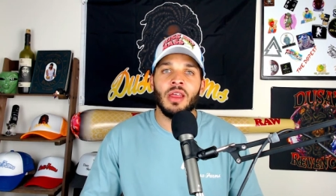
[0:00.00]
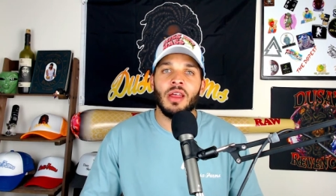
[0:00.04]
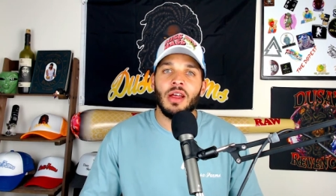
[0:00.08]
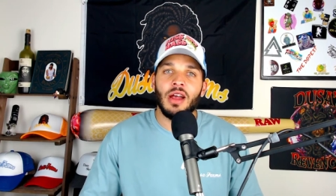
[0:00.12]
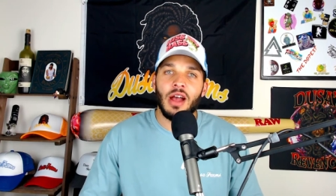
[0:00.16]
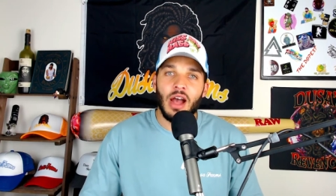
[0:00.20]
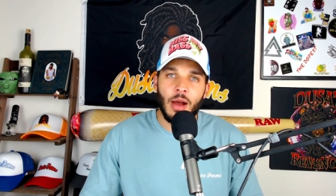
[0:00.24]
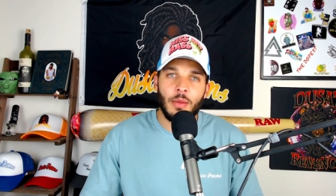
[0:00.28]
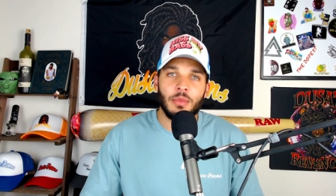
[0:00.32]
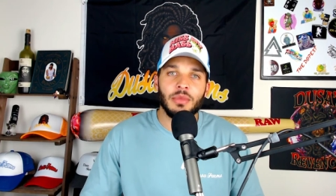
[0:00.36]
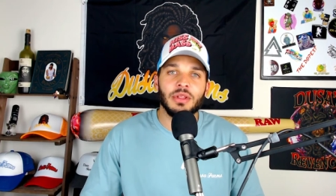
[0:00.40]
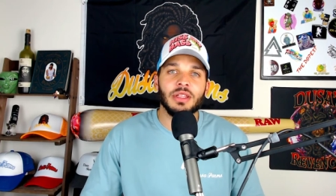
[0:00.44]

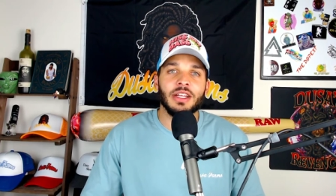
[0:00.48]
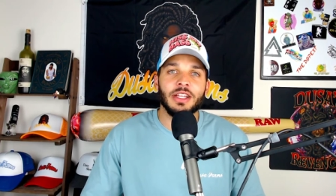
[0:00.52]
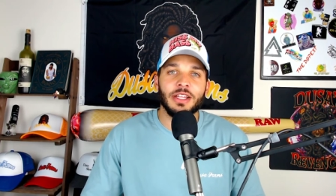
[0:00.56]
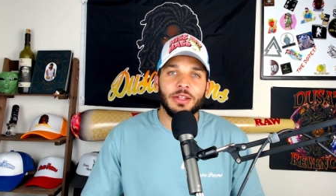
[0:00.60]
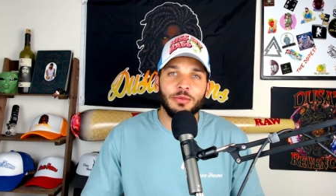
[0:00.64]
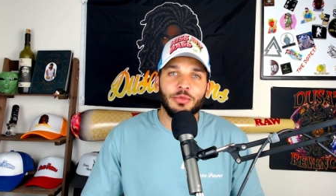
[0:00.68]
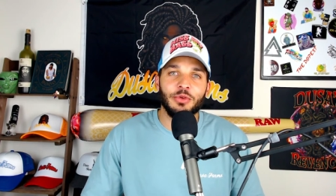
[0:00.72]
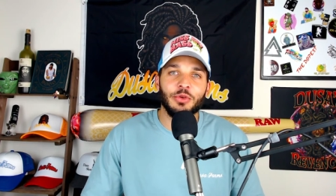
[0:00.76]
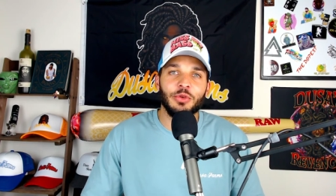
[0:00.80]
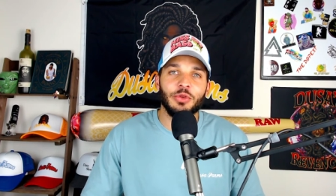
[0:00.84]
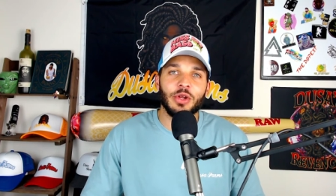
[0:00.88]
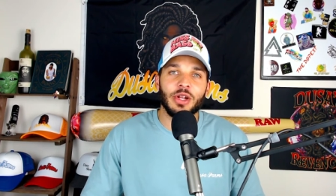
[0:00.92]
I'm gonna let them
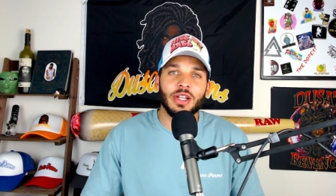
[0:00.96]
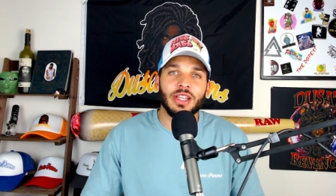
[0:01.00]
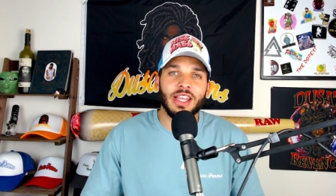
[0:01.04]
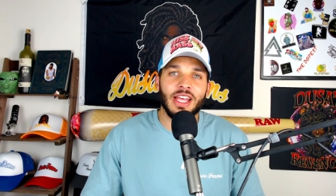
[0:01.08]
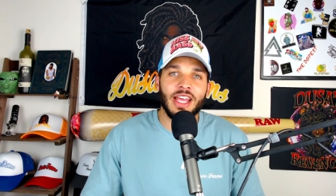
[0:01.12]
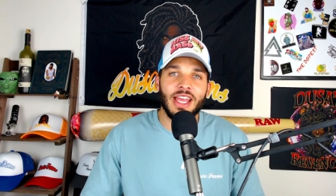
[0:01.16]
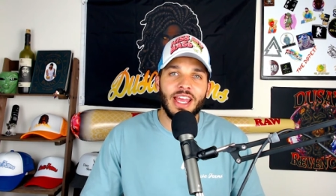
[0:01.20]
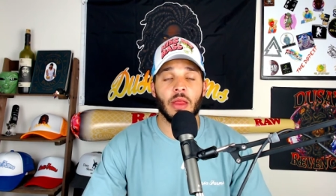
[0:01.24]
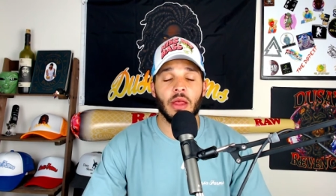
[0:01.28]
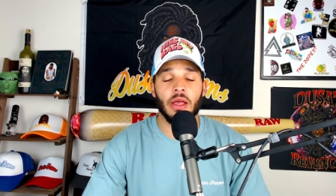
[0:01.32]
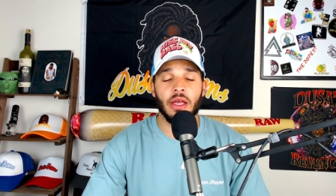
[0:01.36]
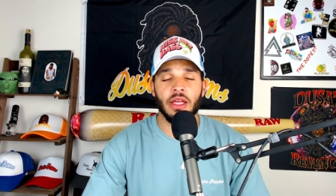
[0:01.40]
do their
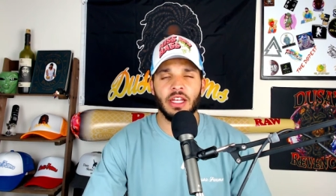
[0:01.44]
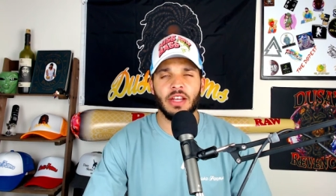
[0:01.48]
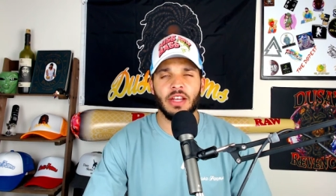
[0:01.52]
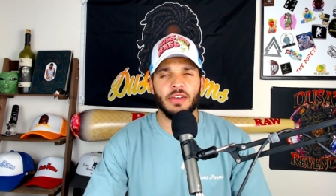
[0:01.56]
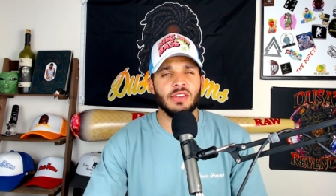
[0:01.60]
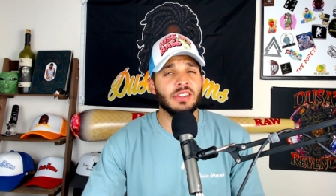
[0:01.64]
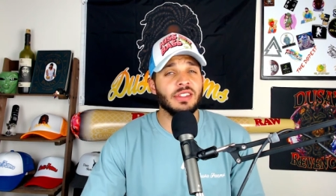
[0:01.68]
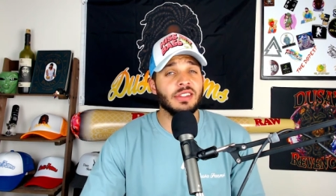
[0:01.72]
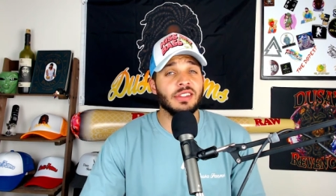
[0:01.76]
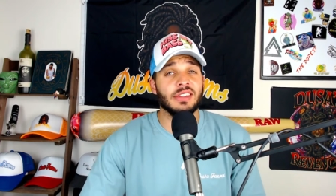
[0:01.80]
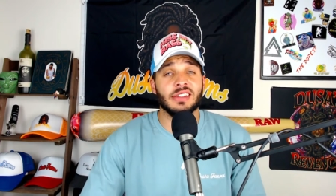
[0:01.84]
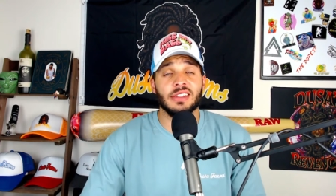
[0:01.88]
thing. And ever
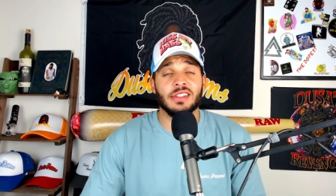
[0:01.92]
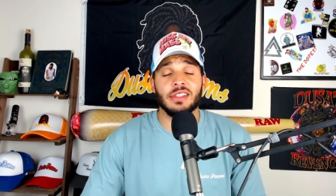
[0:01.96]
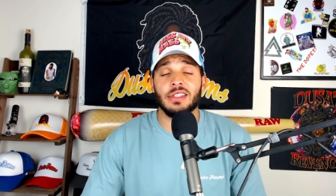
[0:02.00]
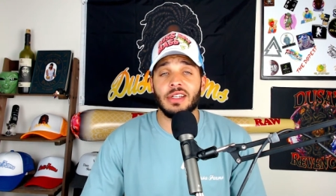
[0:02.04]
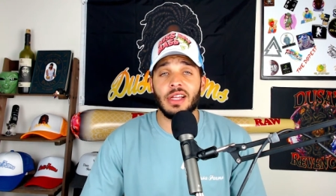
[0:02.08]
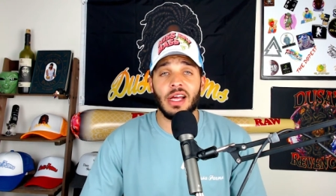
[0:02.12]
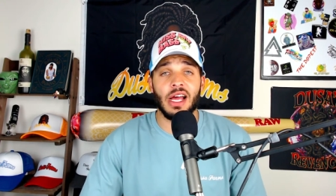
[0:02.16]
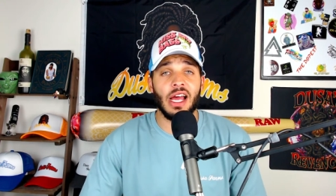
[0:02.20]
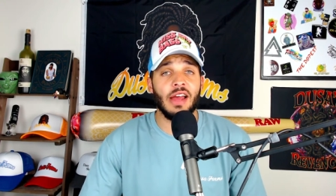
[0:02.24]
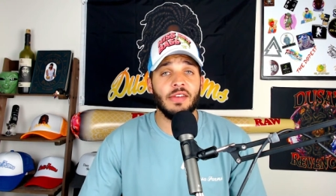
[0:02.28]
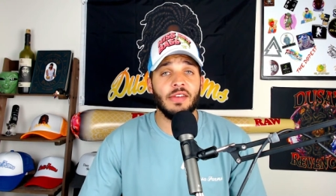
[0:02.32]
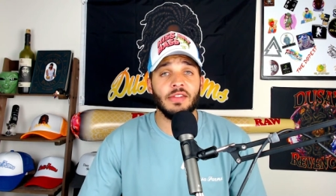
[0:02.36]
since then,
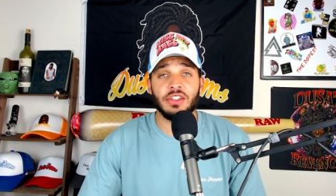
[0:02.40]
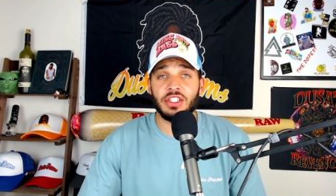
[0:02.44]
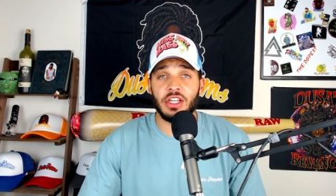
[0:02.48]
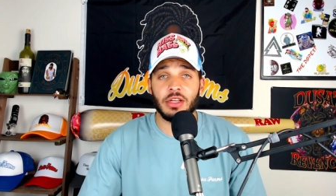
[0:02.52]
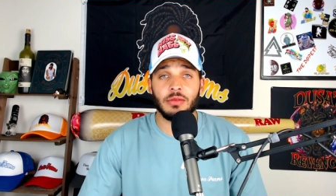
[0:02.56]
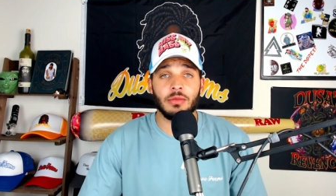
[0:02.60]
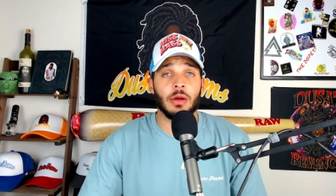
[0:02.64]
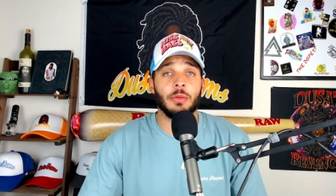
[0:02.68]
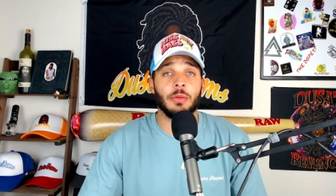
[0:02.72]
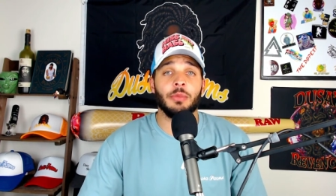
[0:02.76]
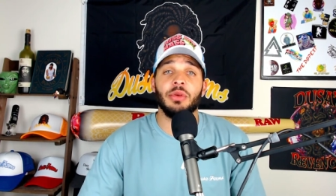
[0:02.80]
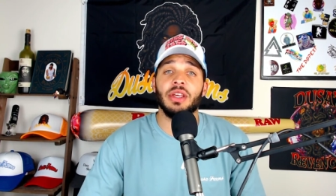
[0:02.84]
I haven't checked
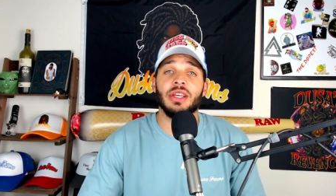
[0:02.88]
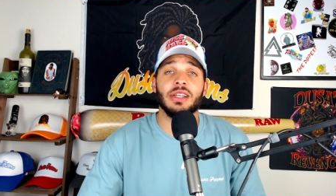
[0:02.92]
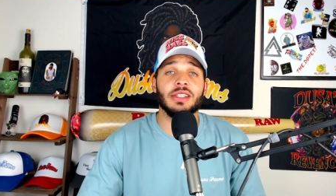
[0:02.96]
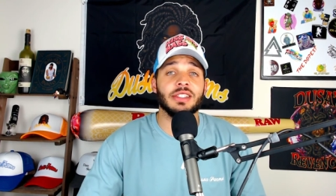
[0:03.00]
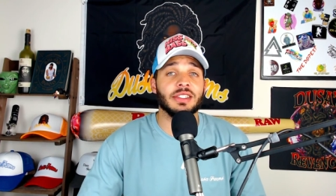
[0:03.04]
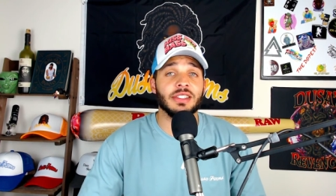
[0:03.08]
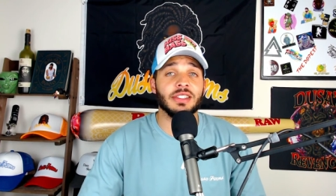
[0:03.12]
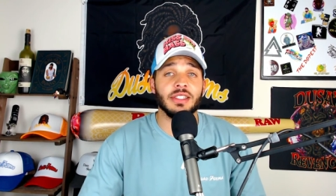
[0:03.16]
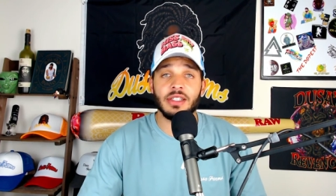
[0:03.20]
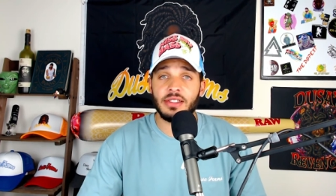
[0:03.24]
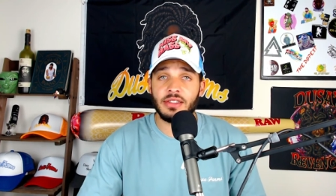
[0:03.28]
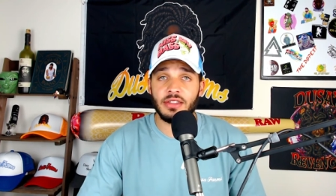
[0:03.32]
my pH
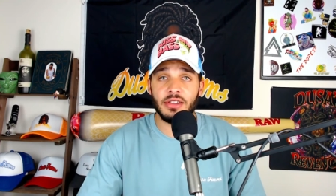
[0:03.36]
since.